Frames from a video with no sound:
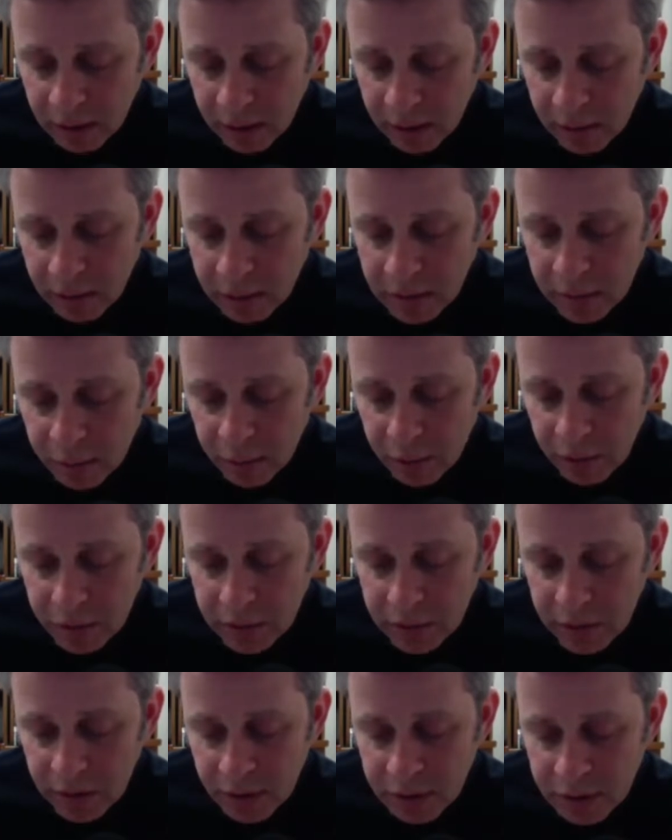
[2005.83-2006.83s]
those
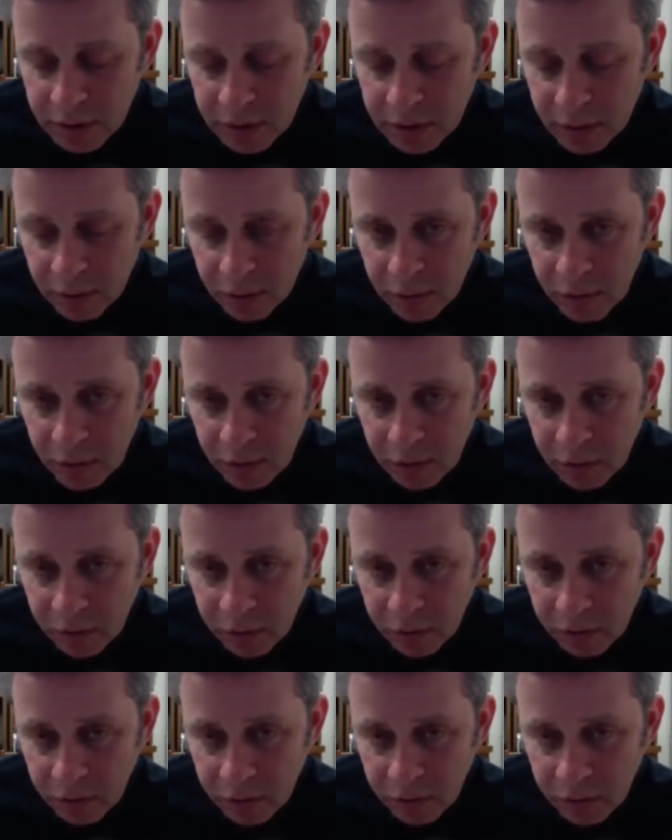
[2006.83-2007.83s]
processes
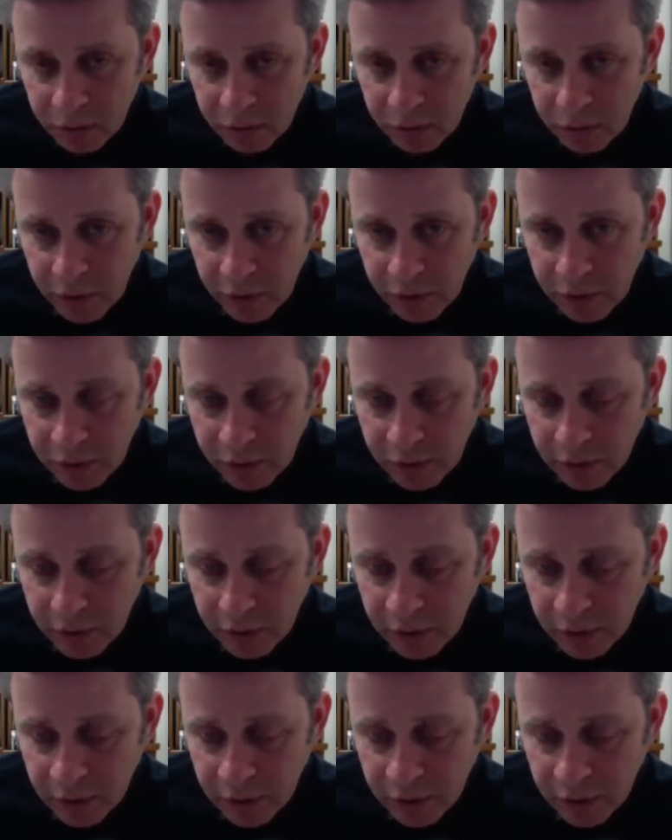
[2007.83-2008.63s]
move further